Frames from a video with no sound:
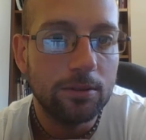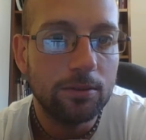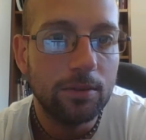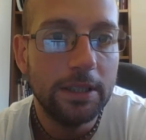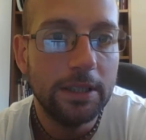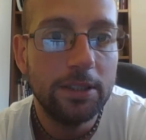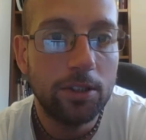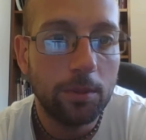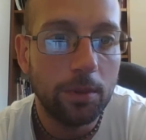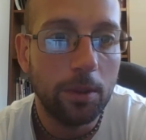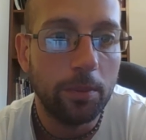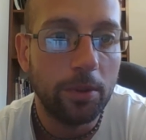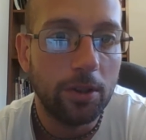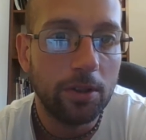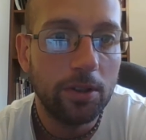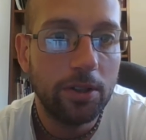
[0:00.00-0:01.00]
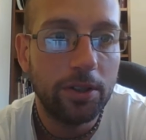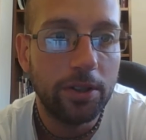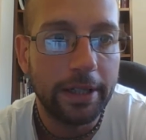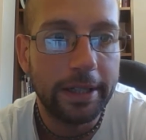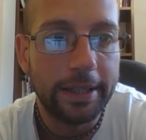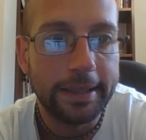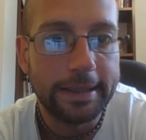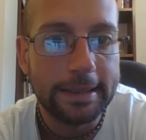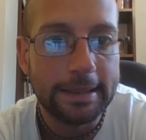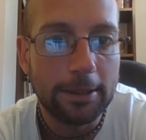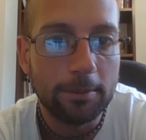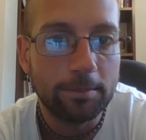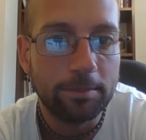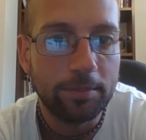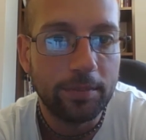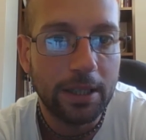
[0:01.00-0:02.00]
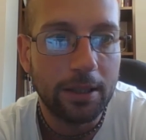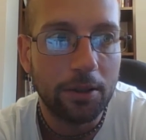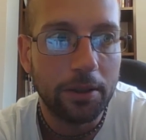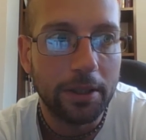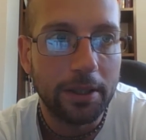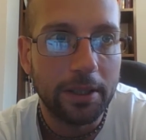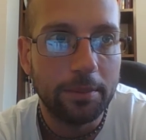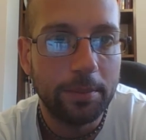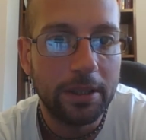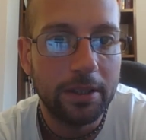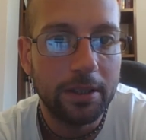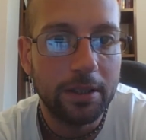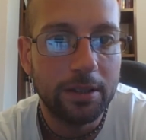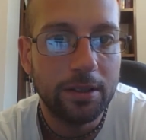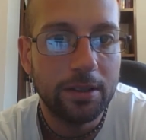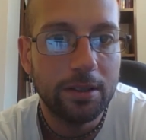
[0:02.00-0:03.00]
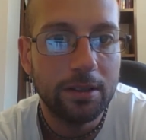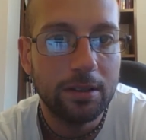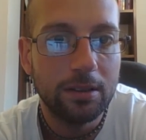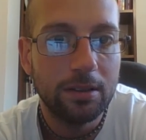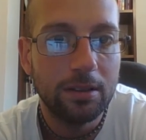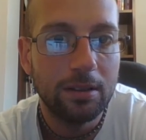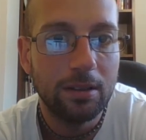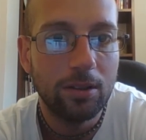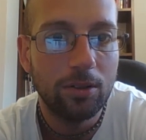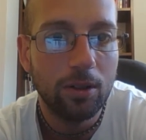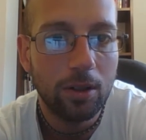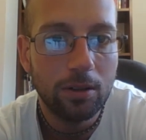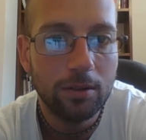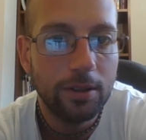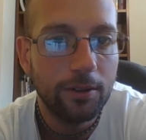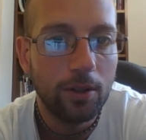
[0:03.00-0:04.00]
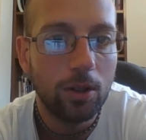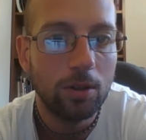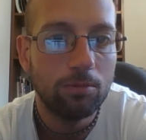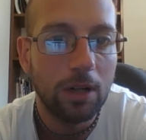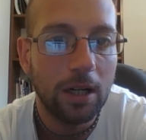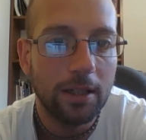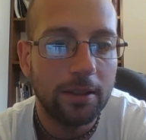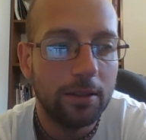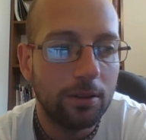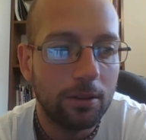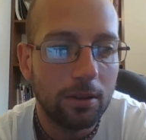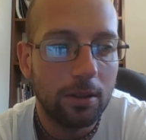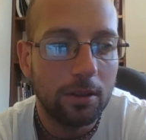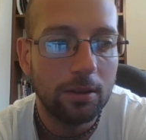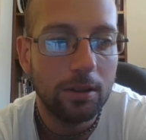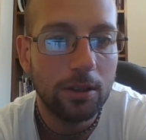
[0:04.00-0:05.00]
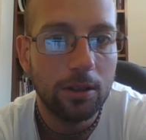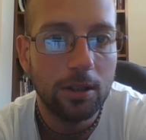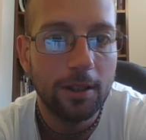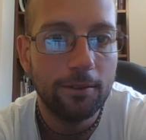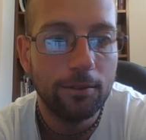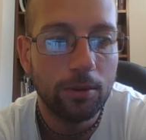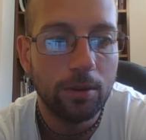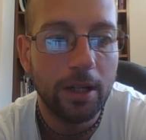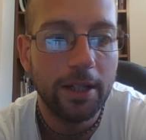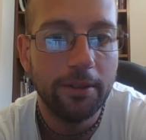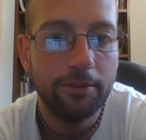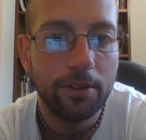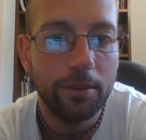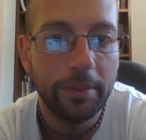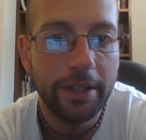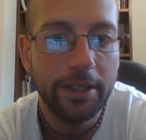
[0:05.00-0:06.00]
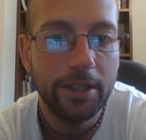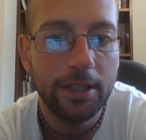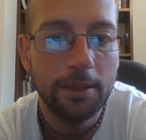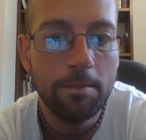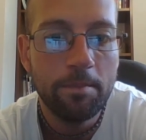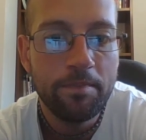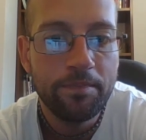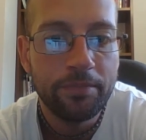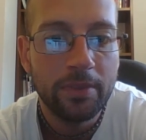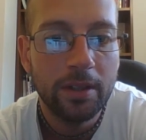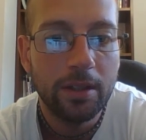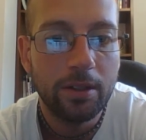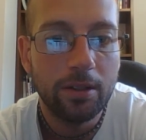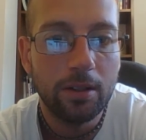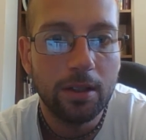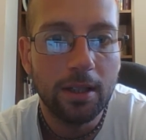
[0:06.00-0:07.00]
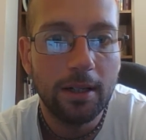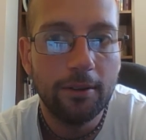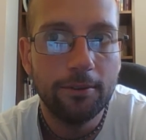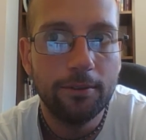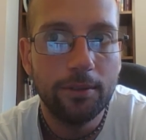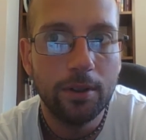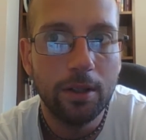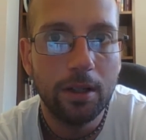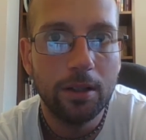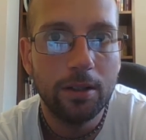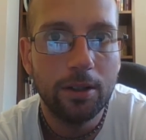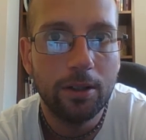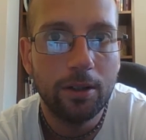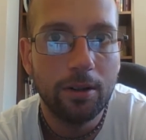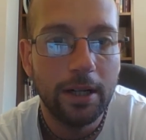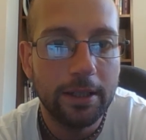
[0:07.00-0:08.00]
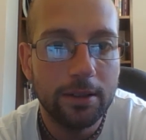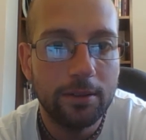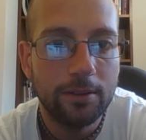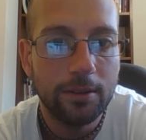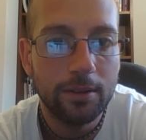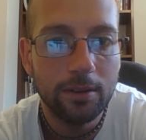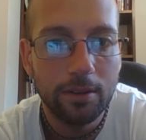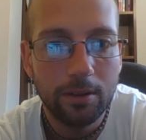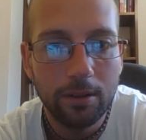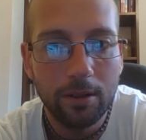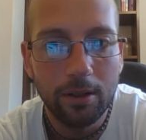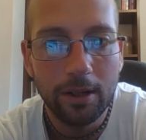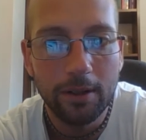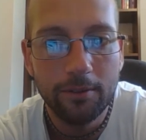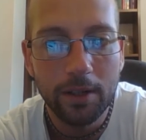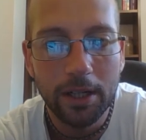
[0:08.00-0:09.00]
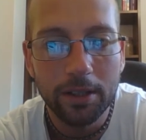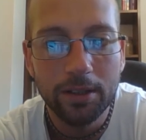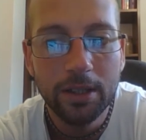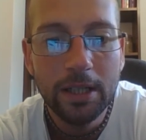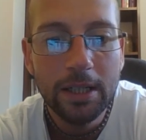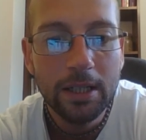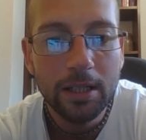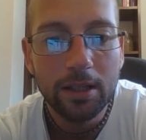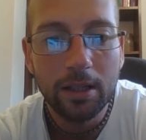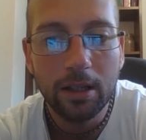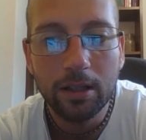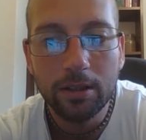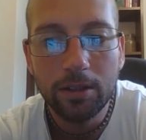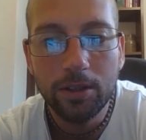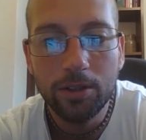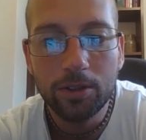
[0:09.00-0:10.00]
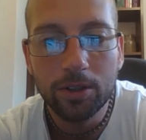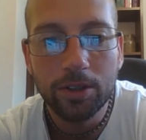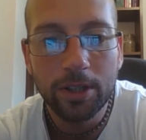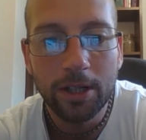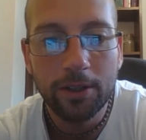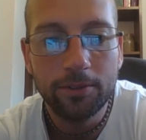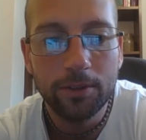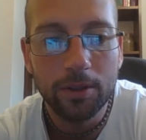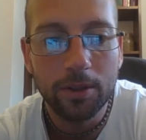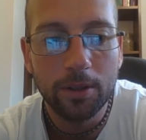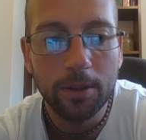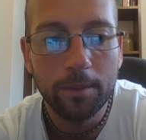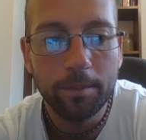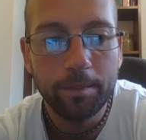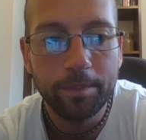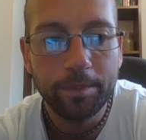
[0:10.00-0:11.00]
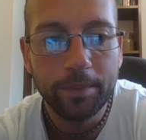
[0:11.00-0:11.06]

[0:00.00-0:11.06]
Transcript: read some of the books out there, because they're all right. They all have the right information. They all have the correct facts. You just have to